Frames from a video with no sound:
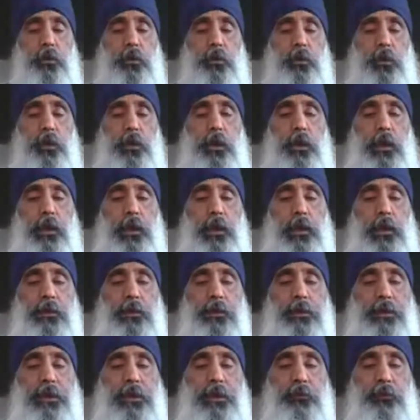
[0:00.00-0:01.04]
and
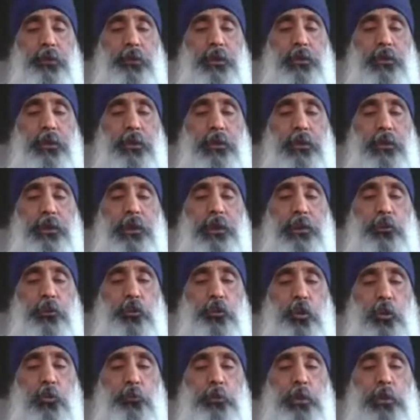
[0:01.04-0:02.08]
see if there's anything
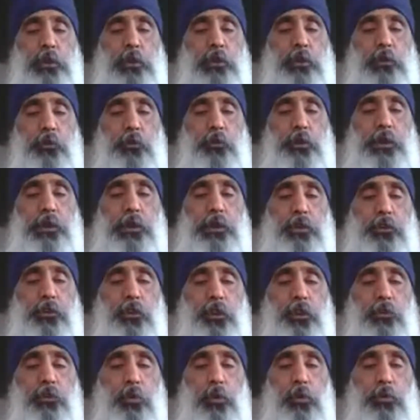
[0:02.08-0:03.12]
dominant within your
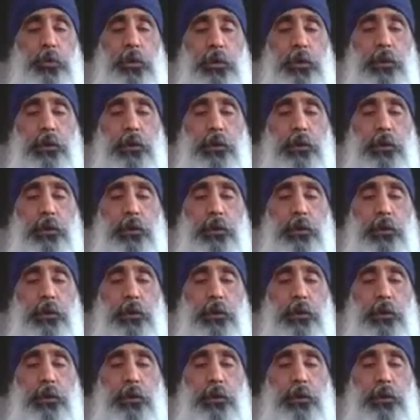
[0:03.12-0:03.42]
body.